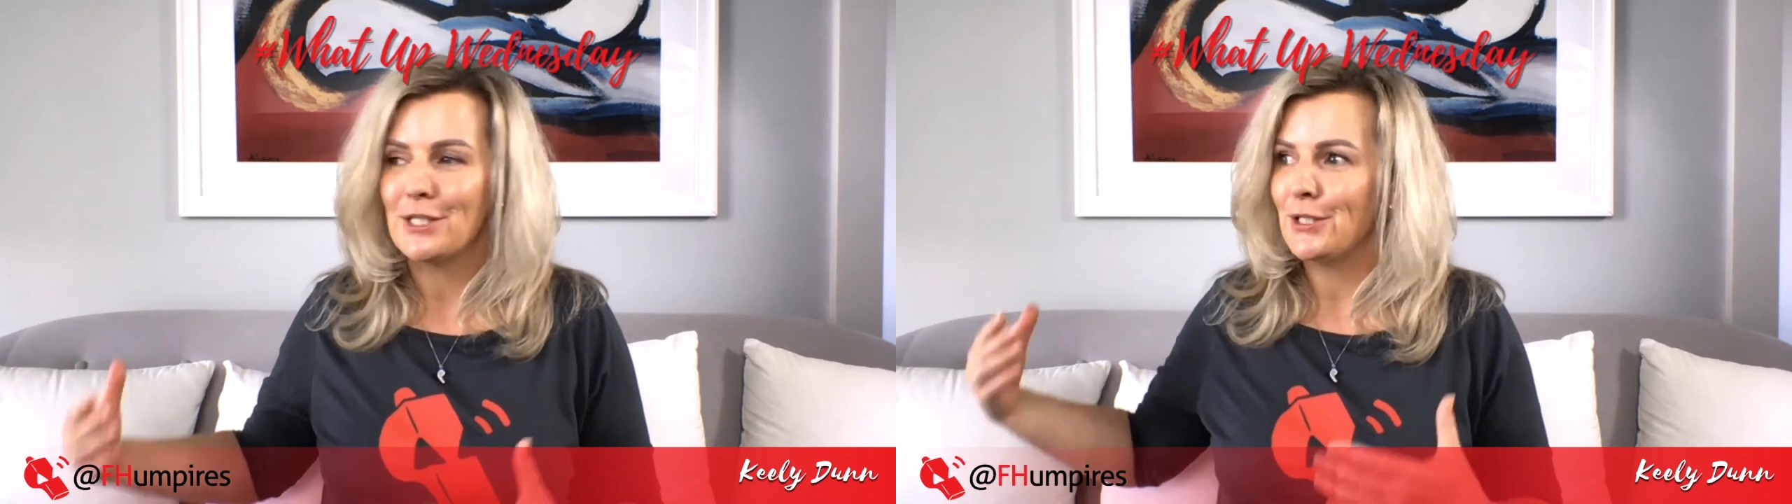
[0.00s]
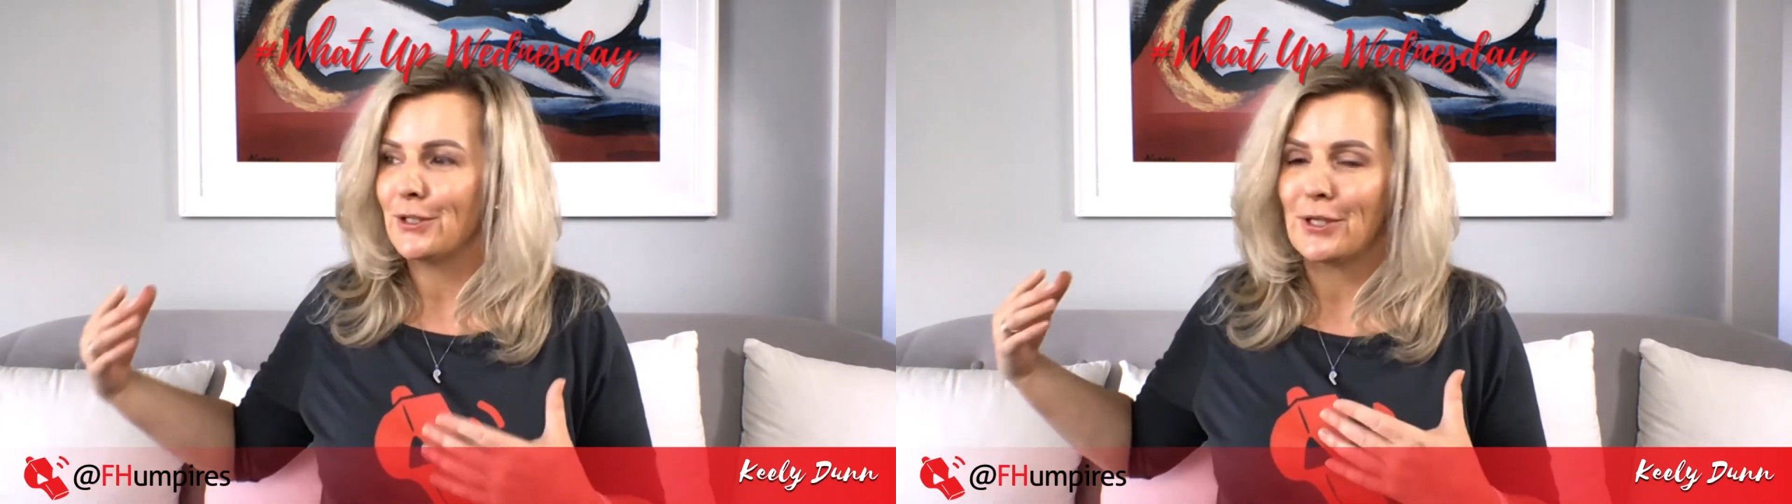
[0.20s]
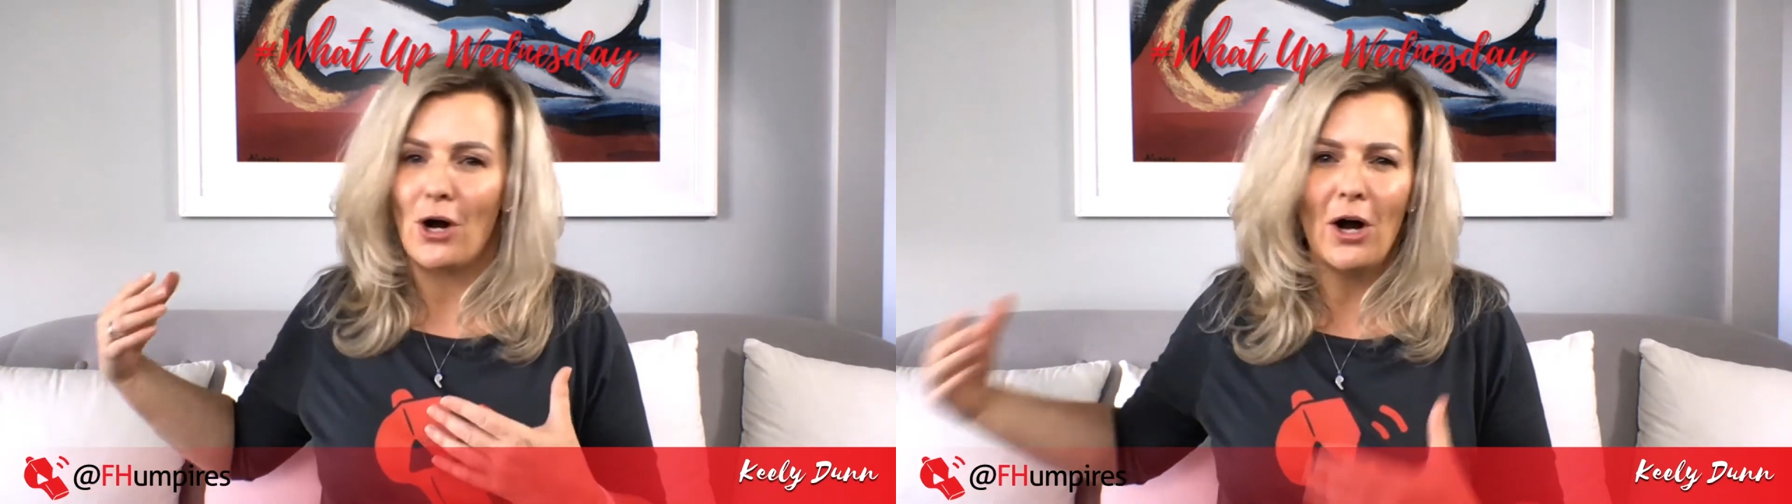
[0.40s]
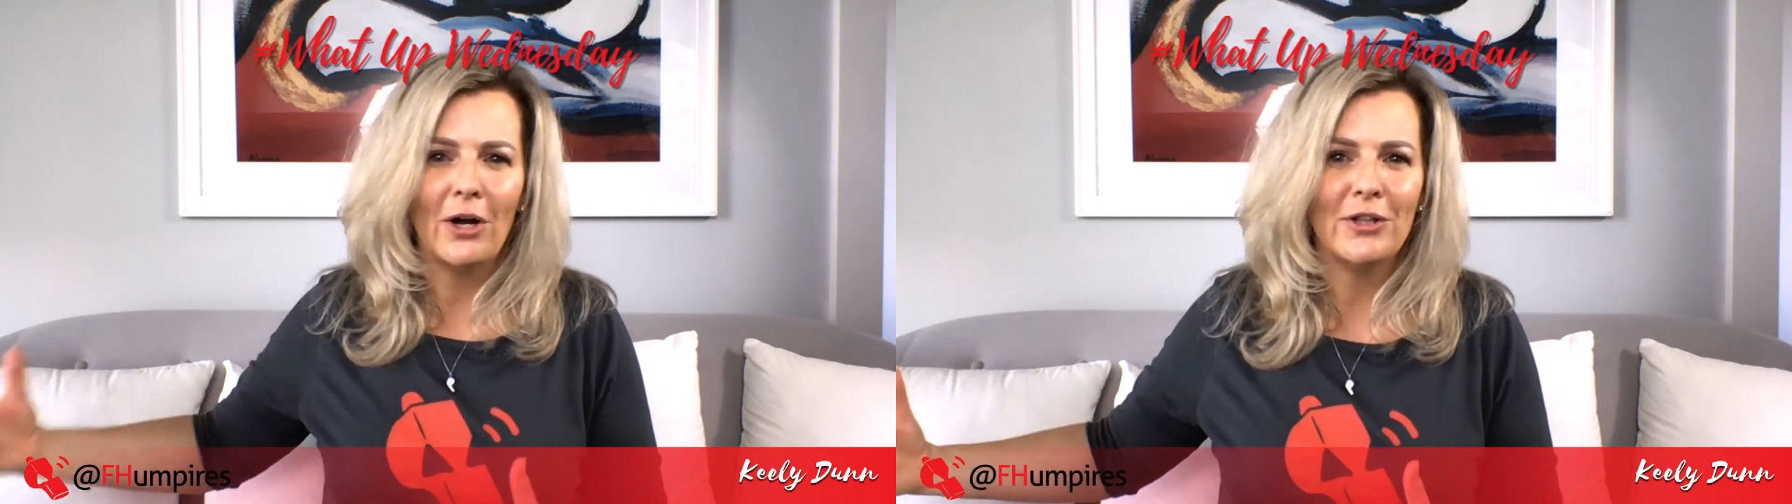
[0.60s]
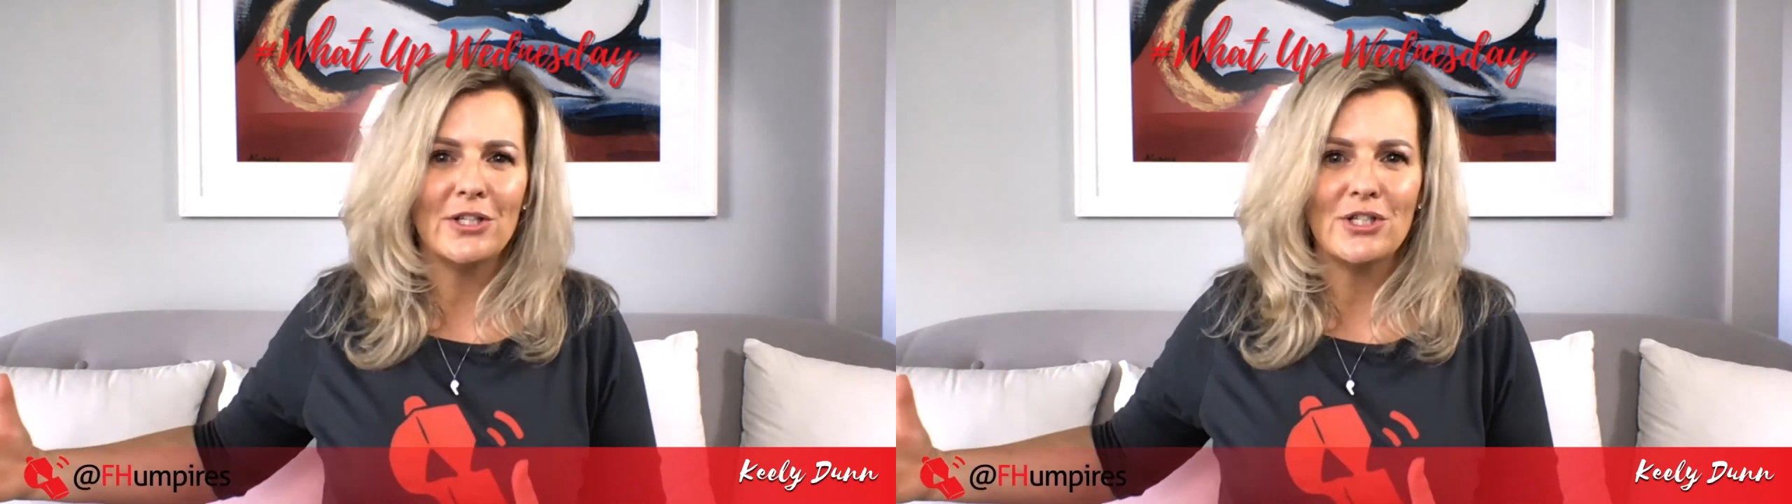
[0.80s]
and you're
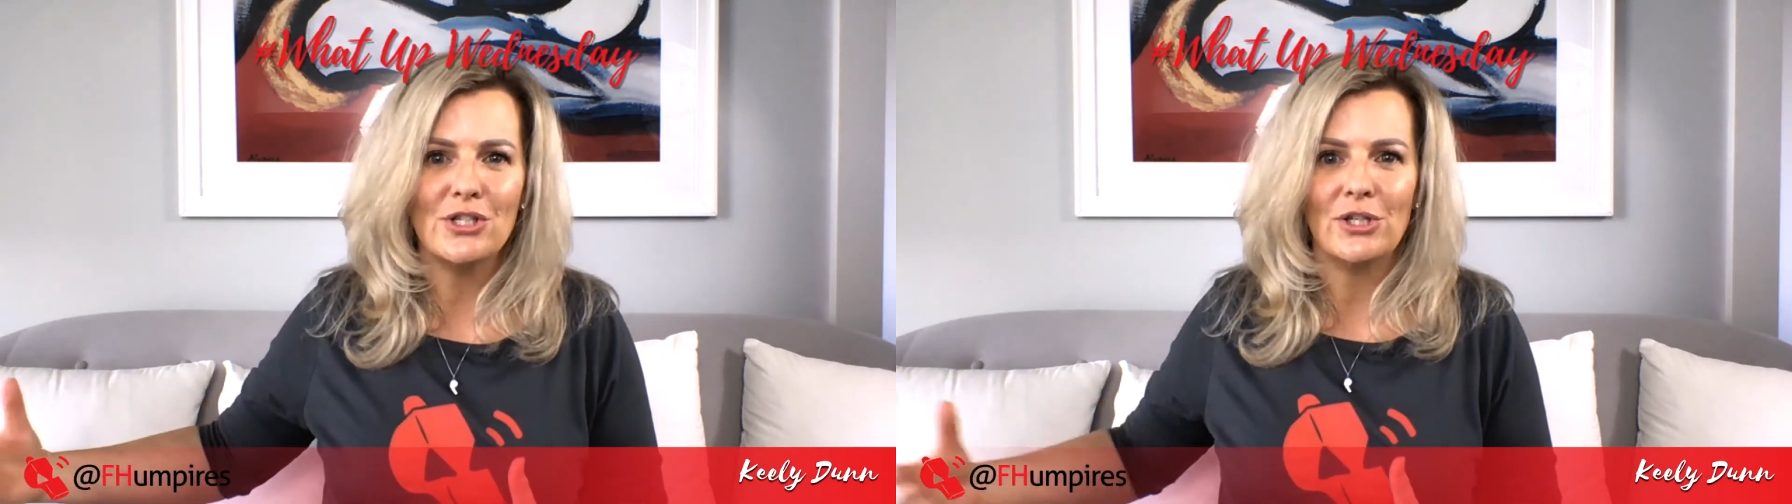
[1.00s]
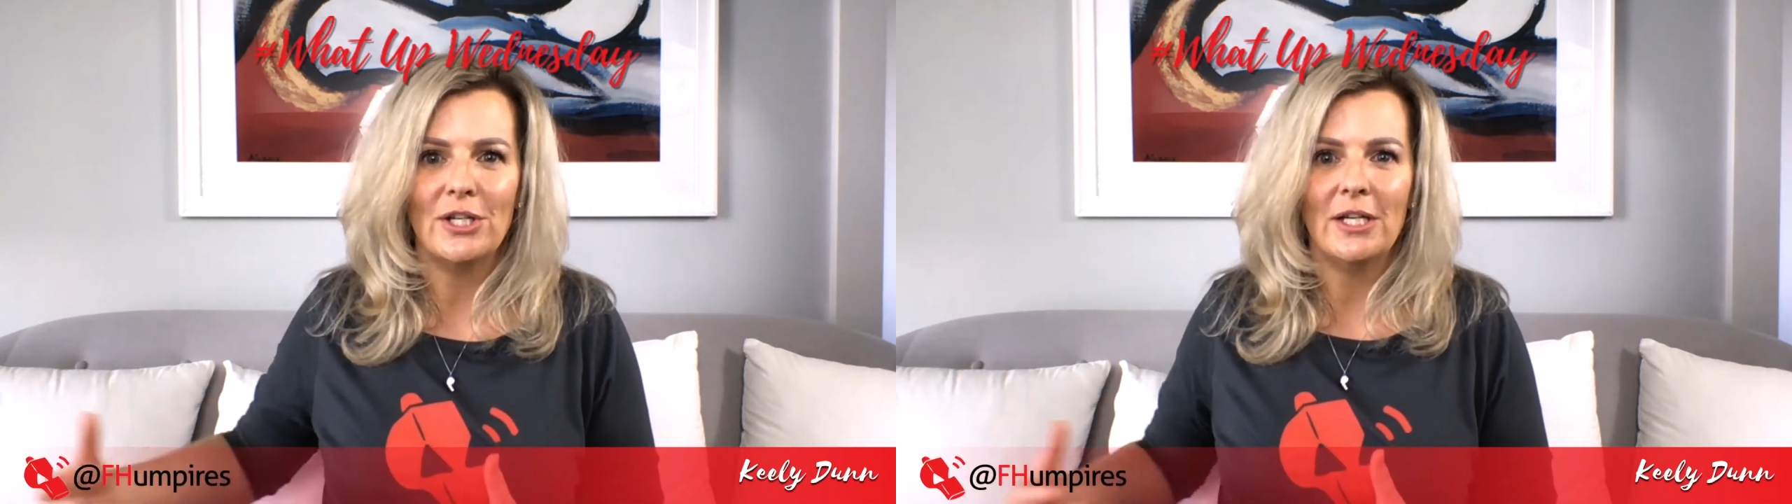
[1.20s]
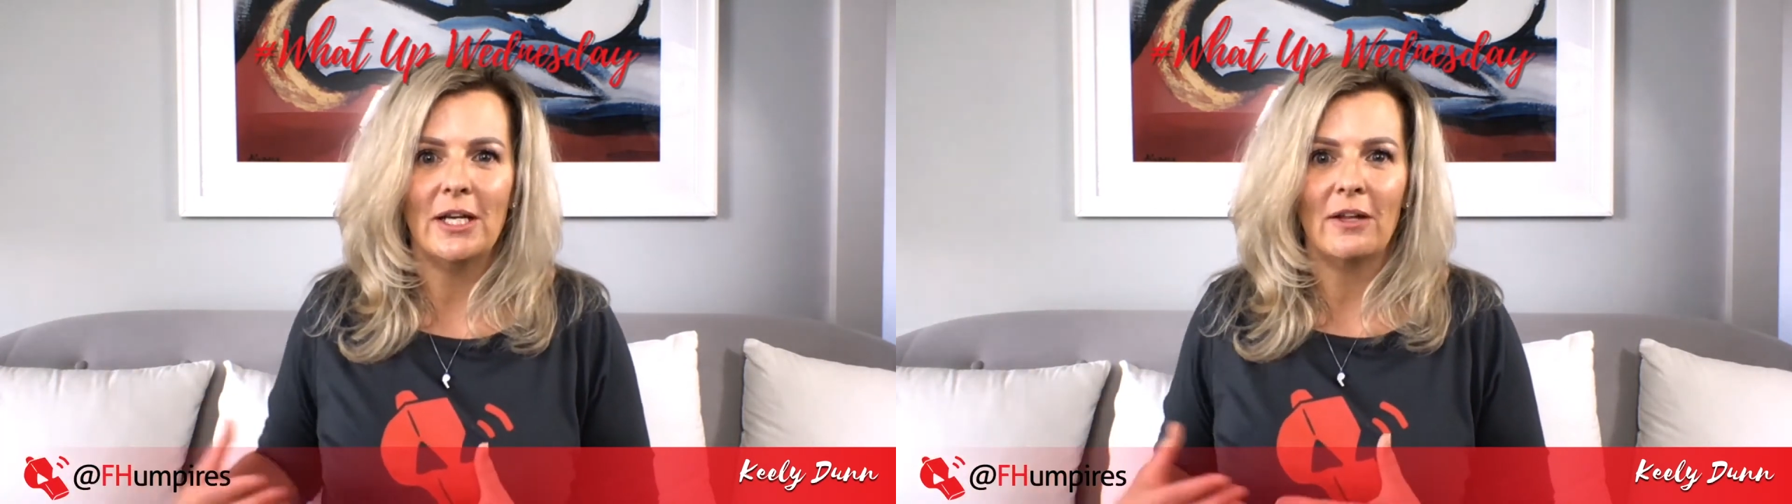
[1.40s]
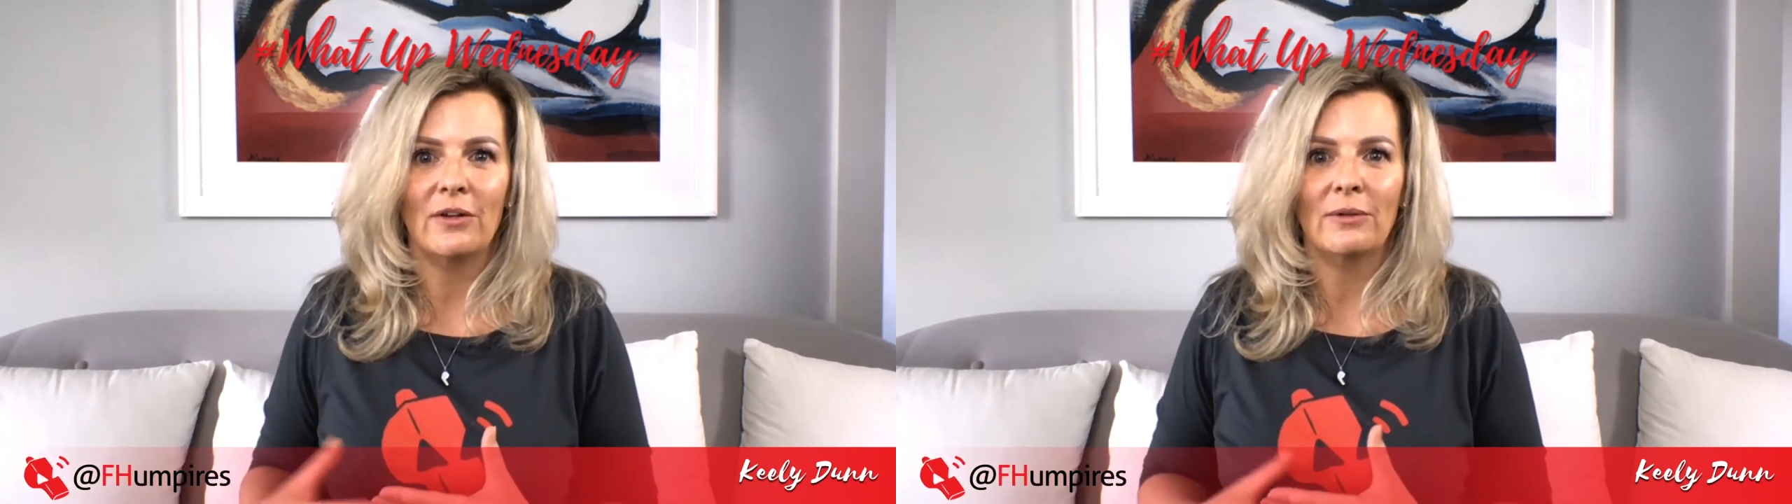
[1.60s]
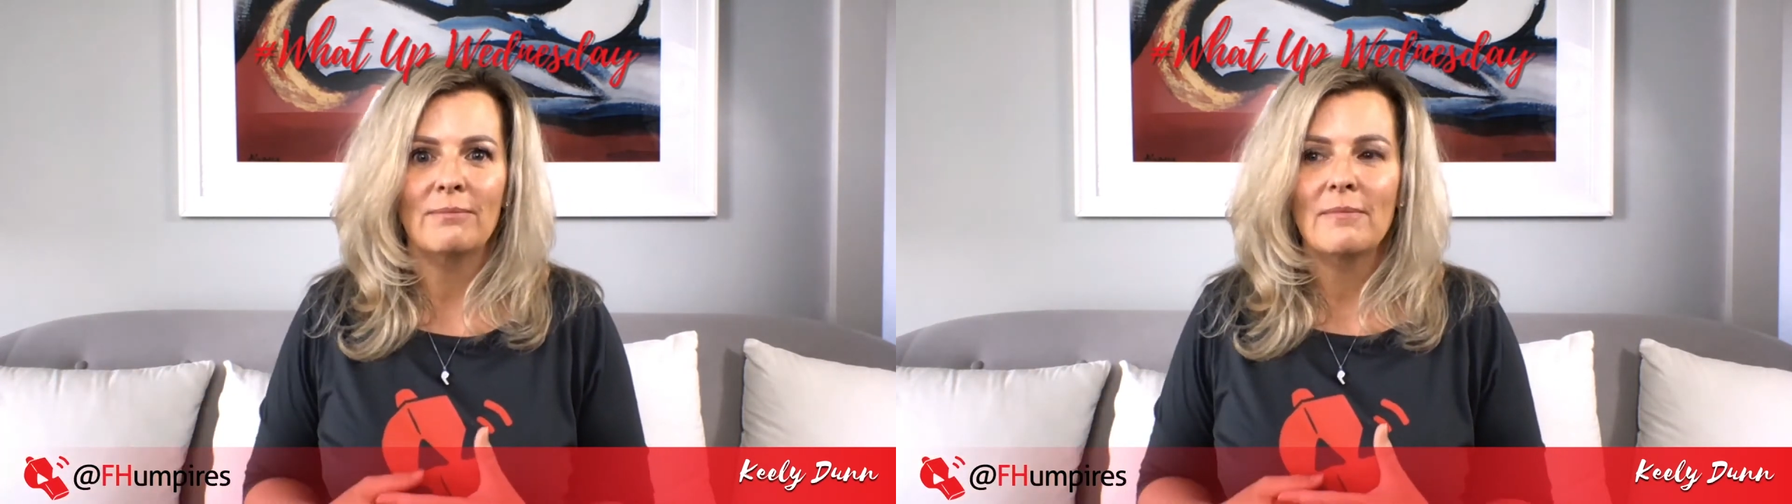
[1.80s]
on this journey together,